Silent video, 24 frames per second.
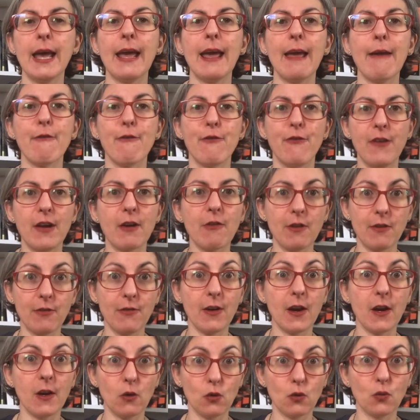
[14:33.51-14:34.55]
a very,
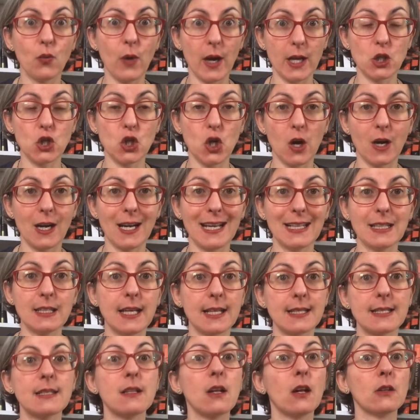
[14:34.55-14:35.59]
very good white chocolate
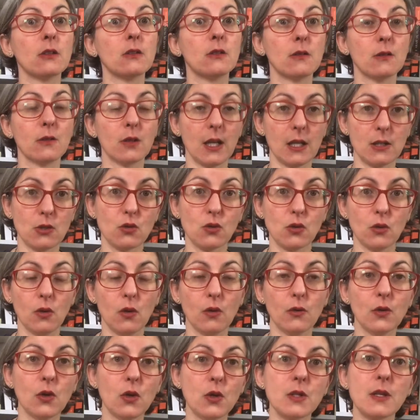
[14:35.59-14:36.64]
that's not
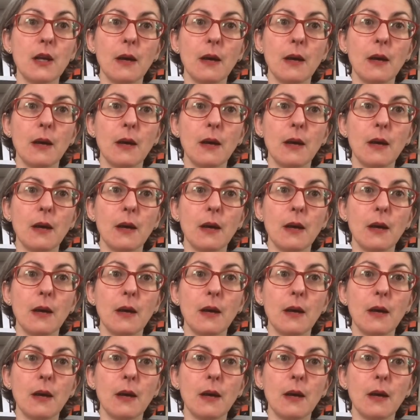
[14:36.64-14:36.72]
Castronovo's.